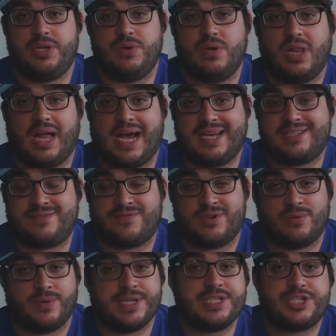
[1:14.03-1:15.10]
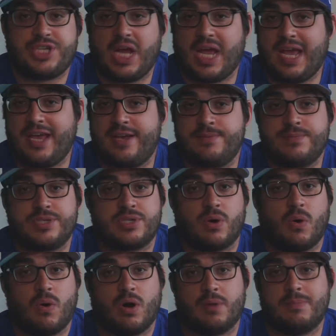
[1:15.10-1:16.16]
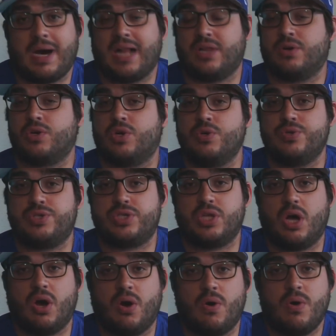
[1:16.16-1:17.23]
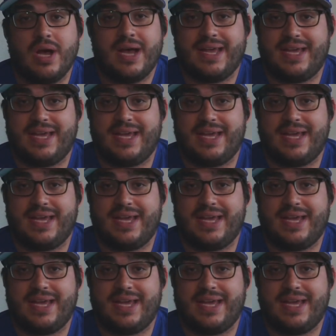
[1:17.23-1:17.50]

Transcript: utilized for Reece James or Malo Gusto?